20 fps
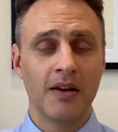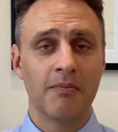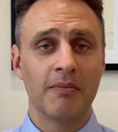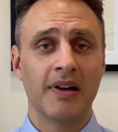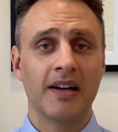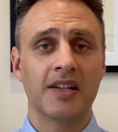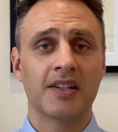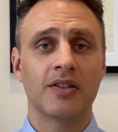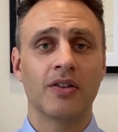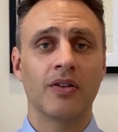
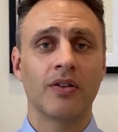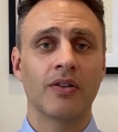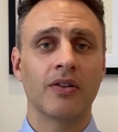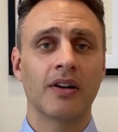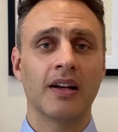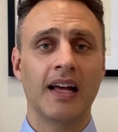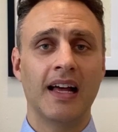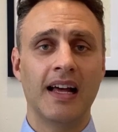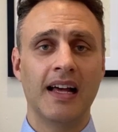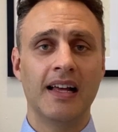But as
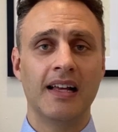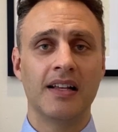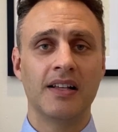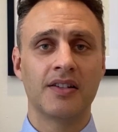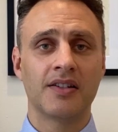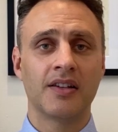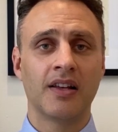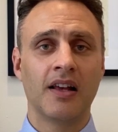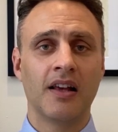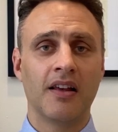long
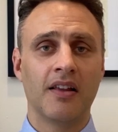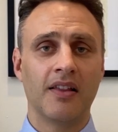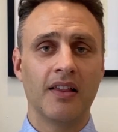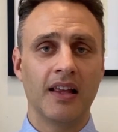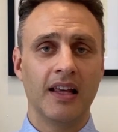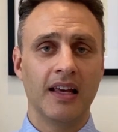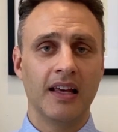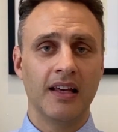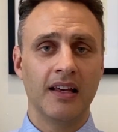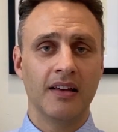as
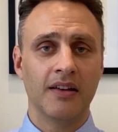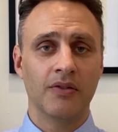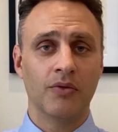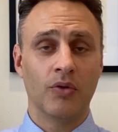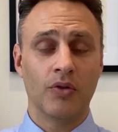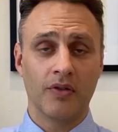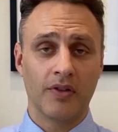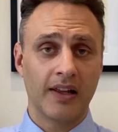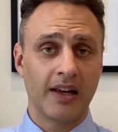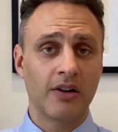
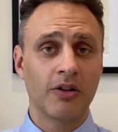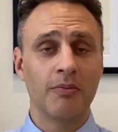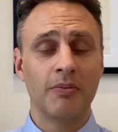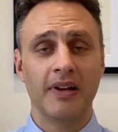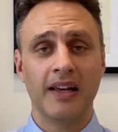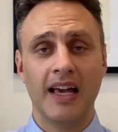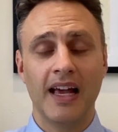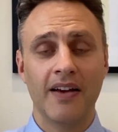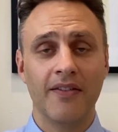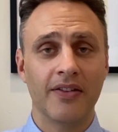there could
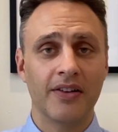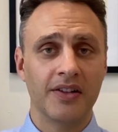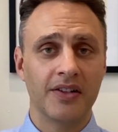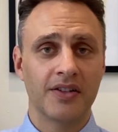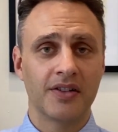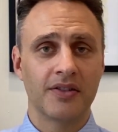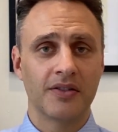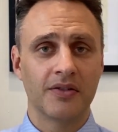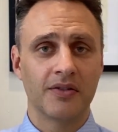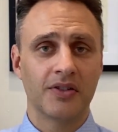be
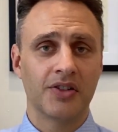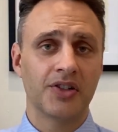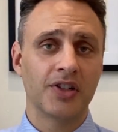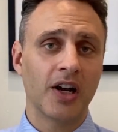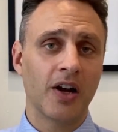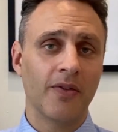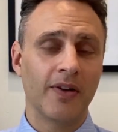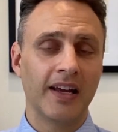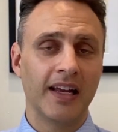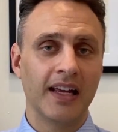evidence
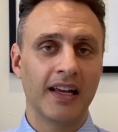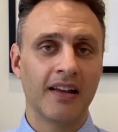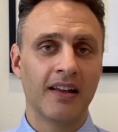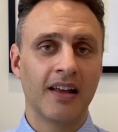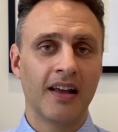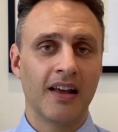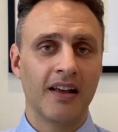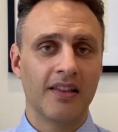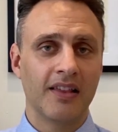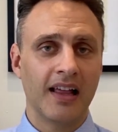
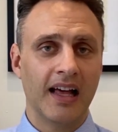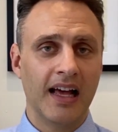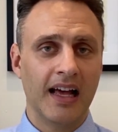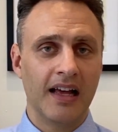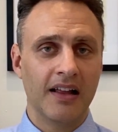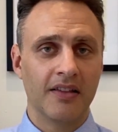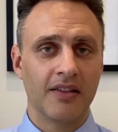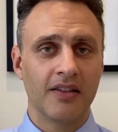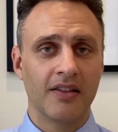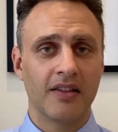showing
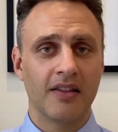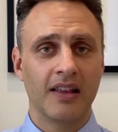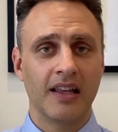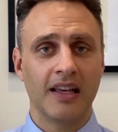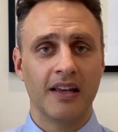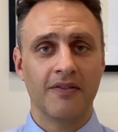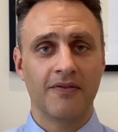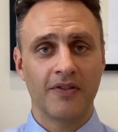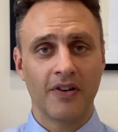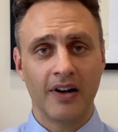that
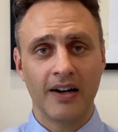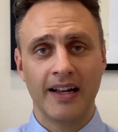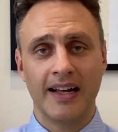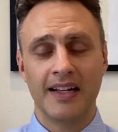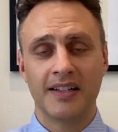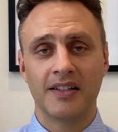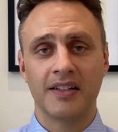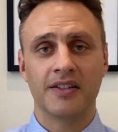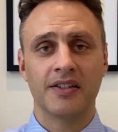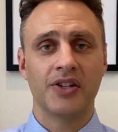the
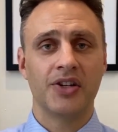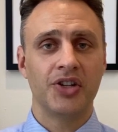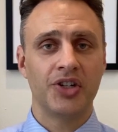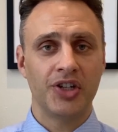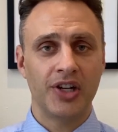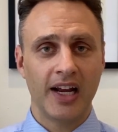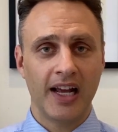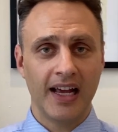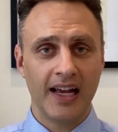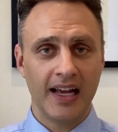finances are
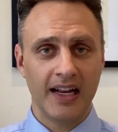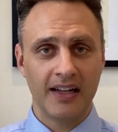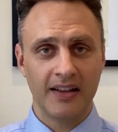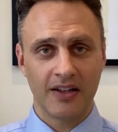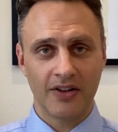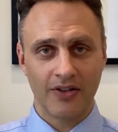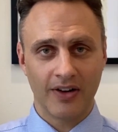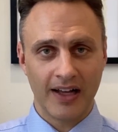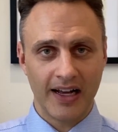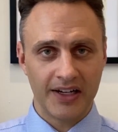shared in
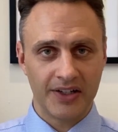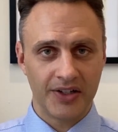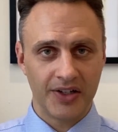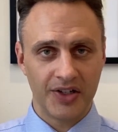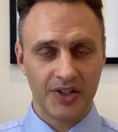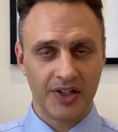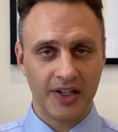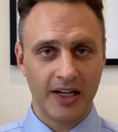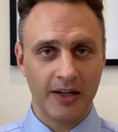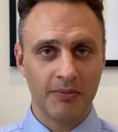the
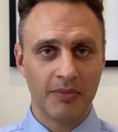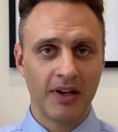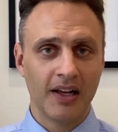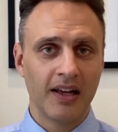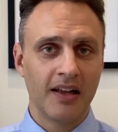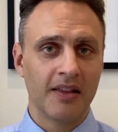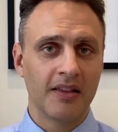relationship,